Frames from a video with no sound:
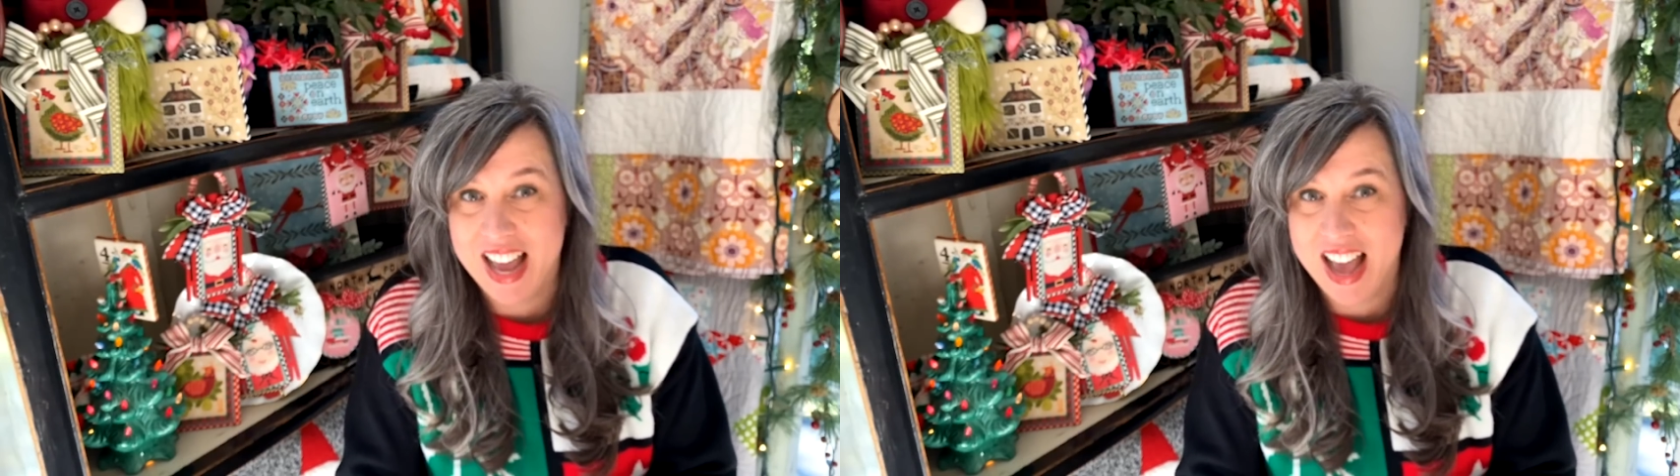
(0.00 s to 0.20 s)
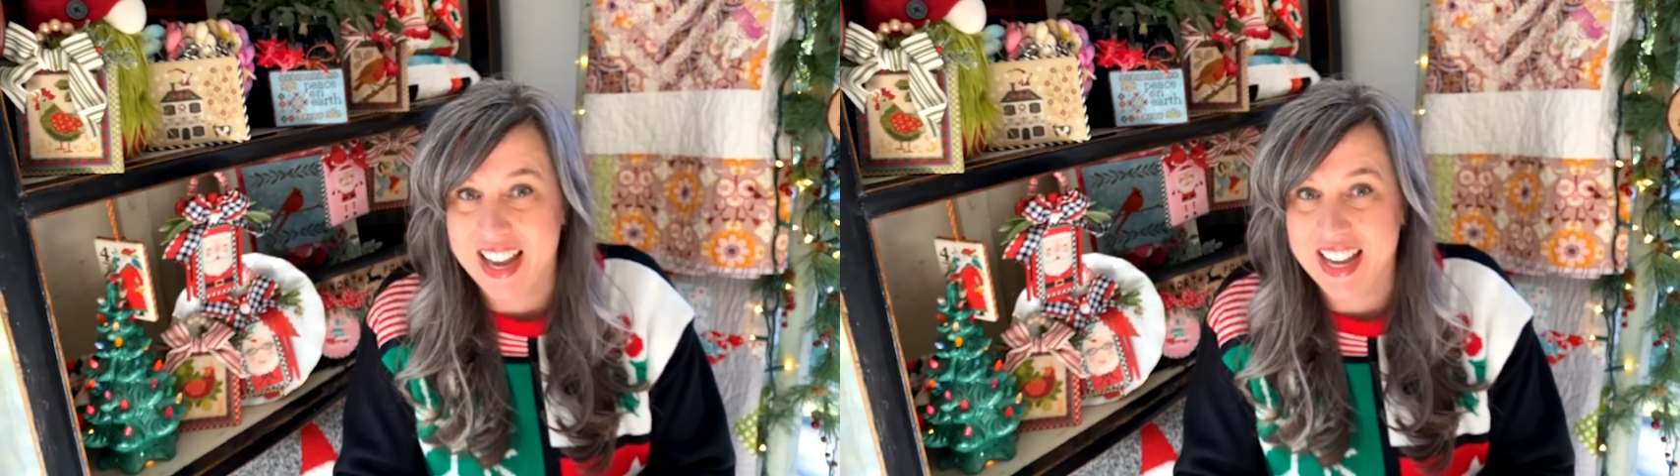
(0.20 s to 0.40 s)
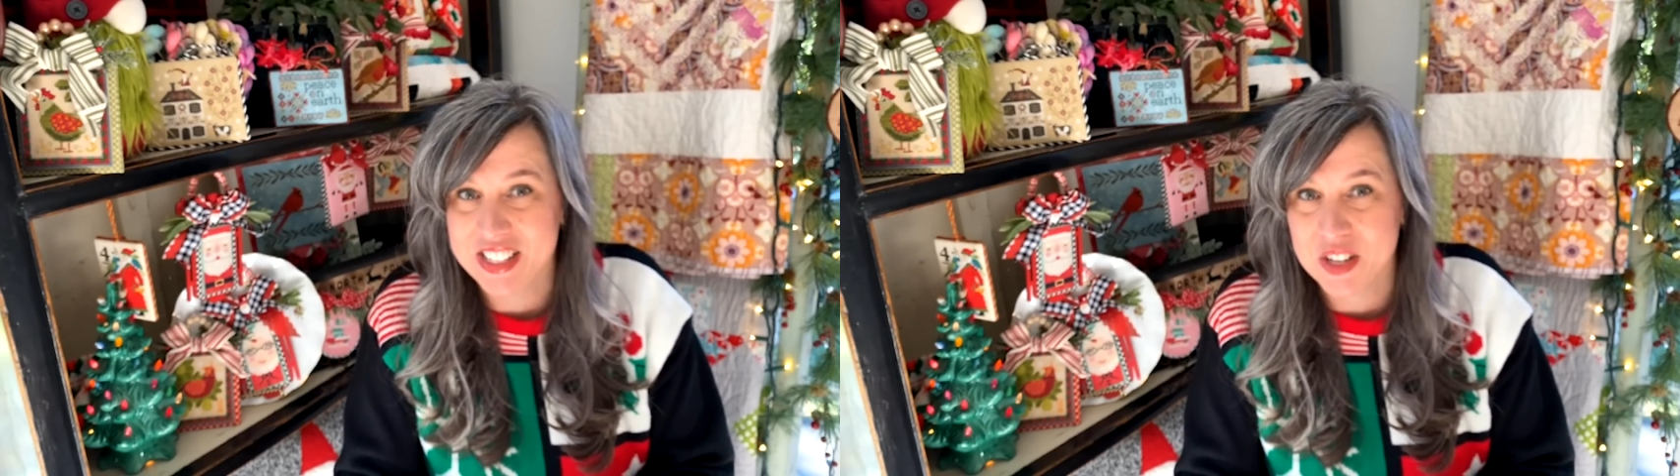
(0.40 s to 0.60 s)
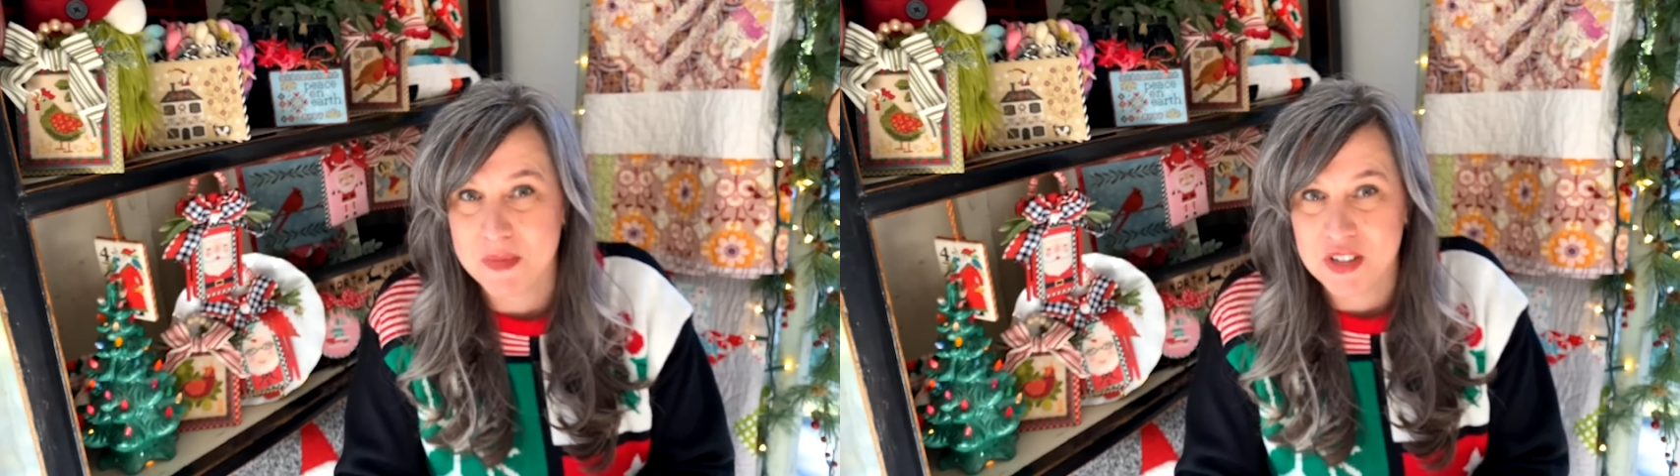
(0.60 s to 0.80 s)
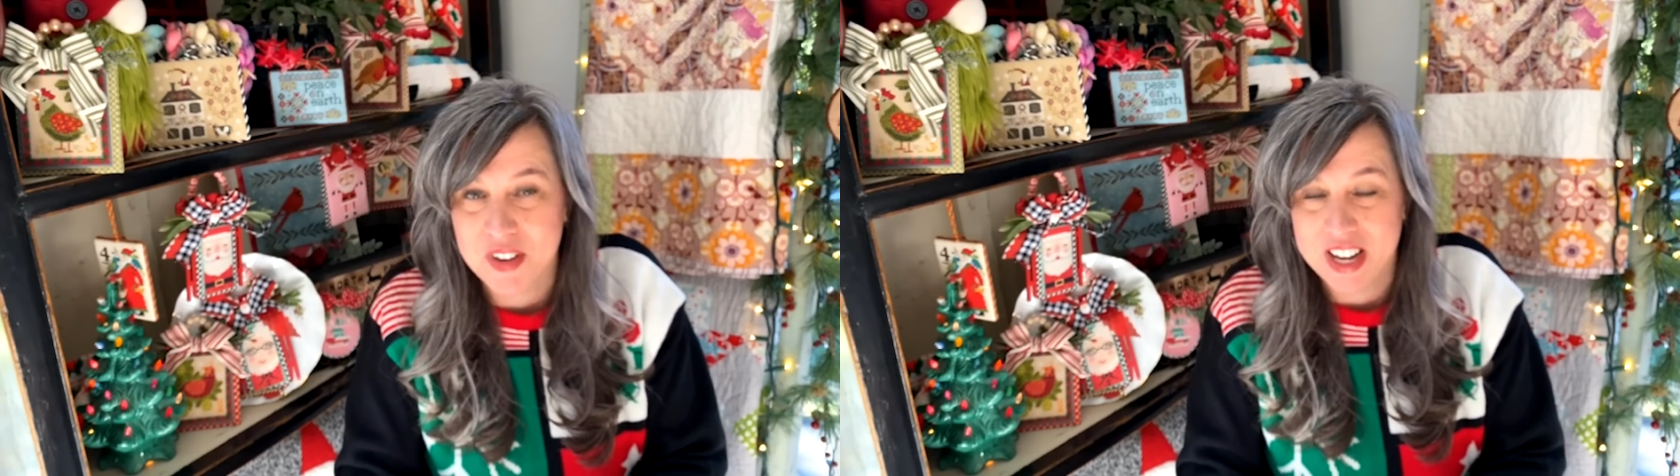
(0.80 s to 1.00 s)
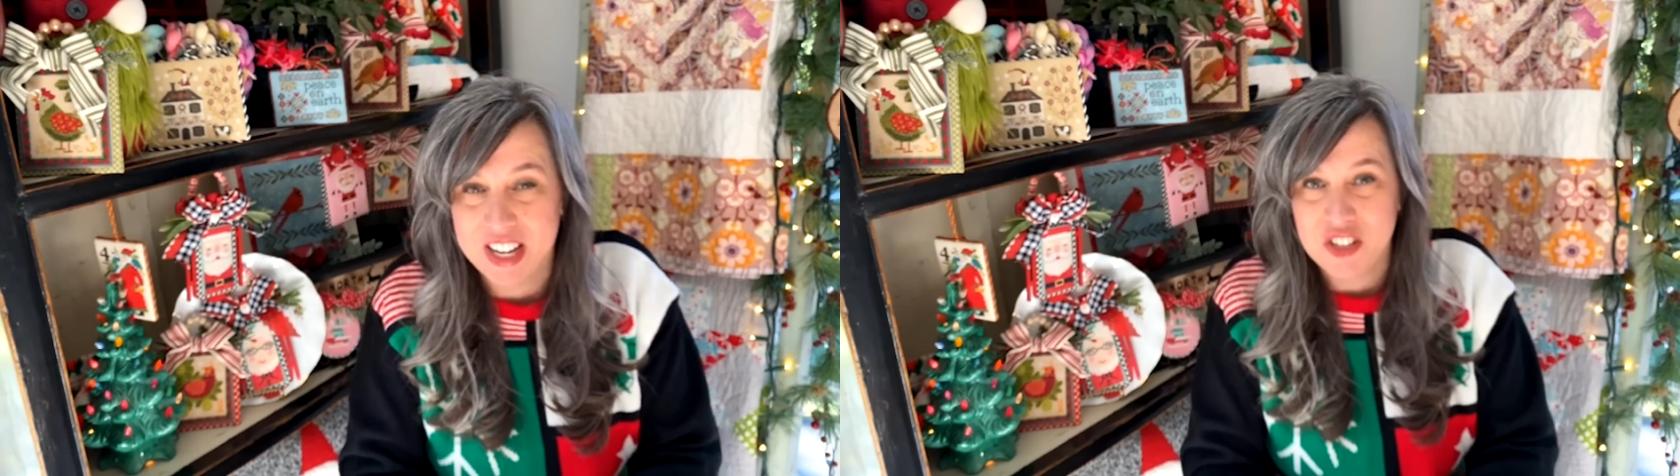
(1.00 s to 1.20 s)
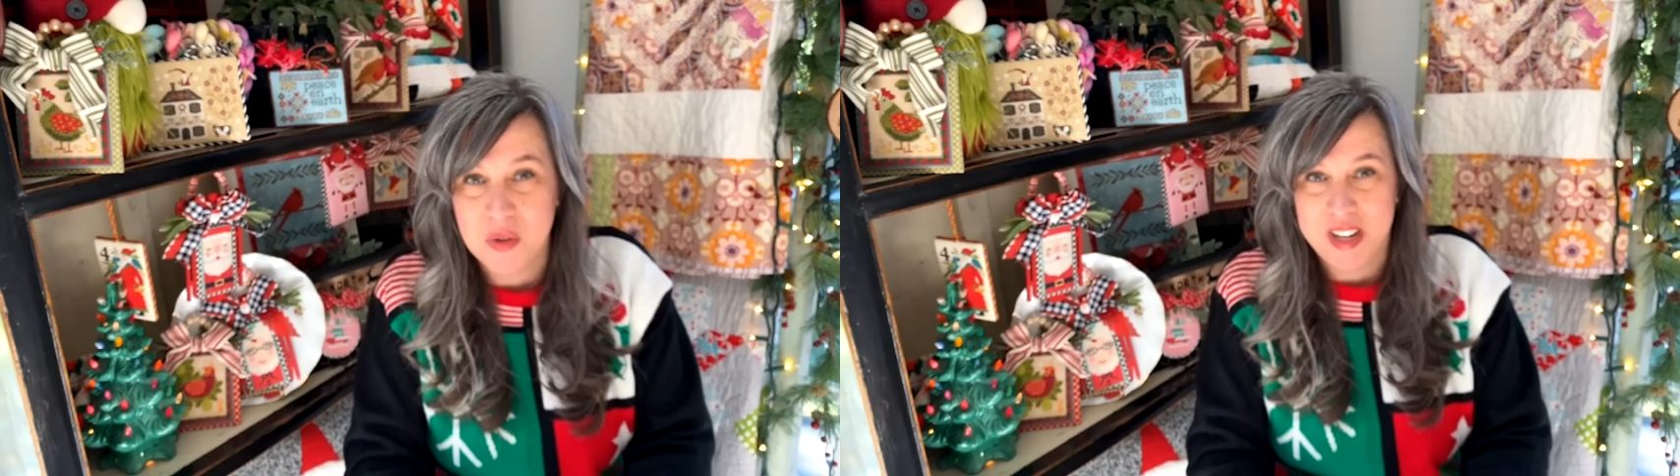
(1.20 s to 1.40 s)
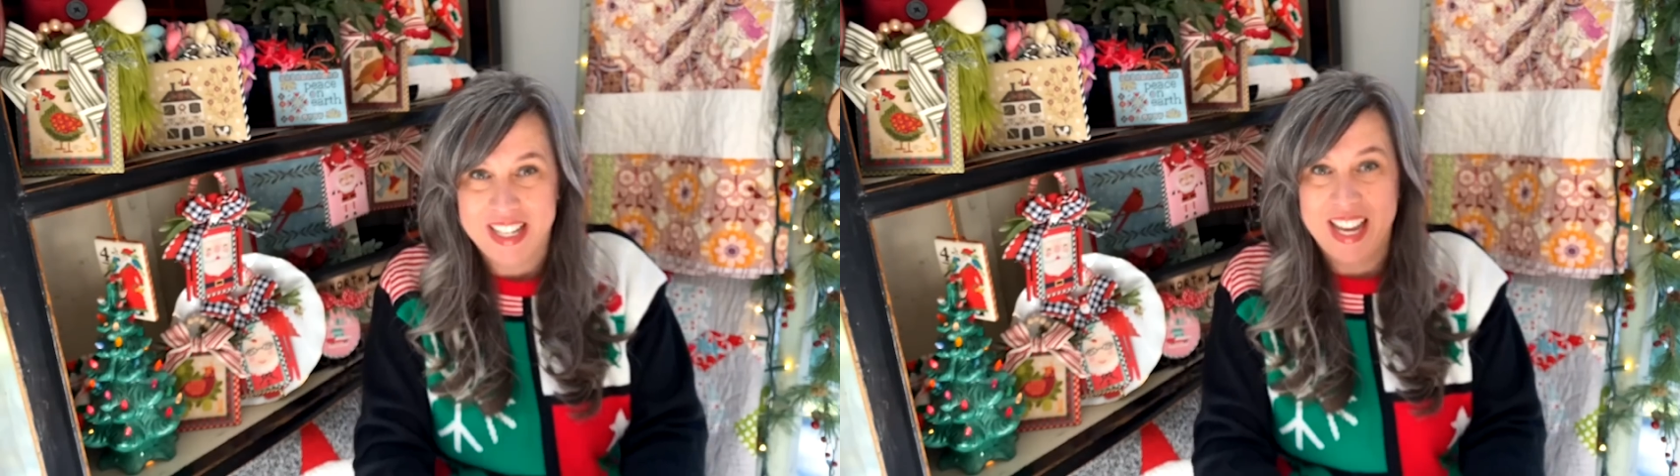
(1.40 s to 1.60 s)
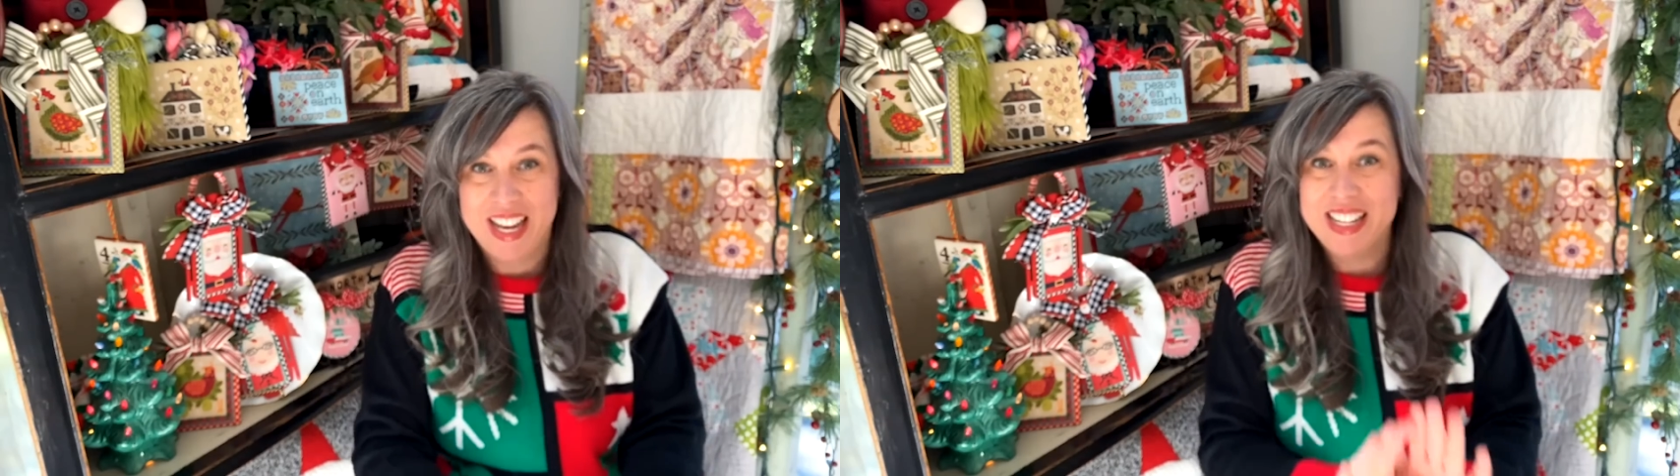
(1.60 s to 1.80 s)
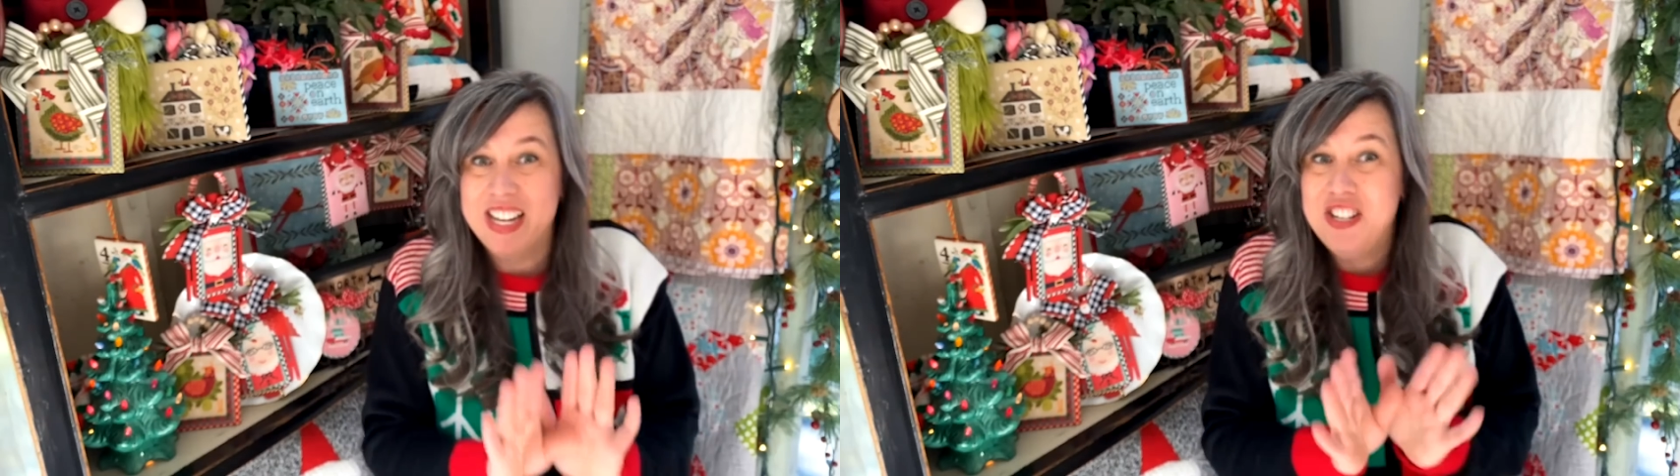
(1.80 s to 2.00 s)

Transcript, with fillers: And I had so much fun doing it